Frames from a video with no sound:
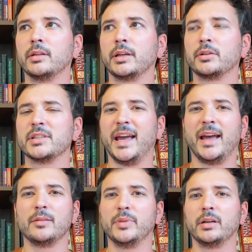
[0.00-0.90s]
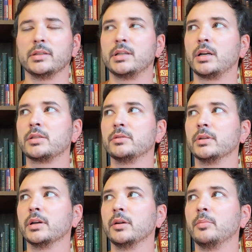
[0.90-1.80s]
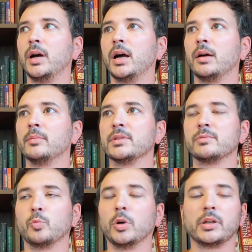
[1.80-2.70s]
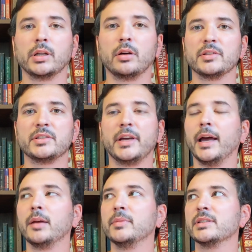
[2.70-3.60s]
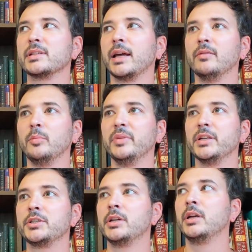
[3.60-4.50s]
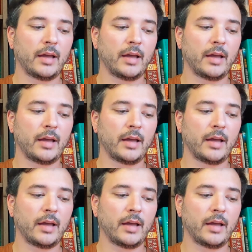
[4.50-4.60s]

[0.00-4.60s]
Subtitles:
Like, her dad barely talks to her, and her mom is working time and is kind of a bitch.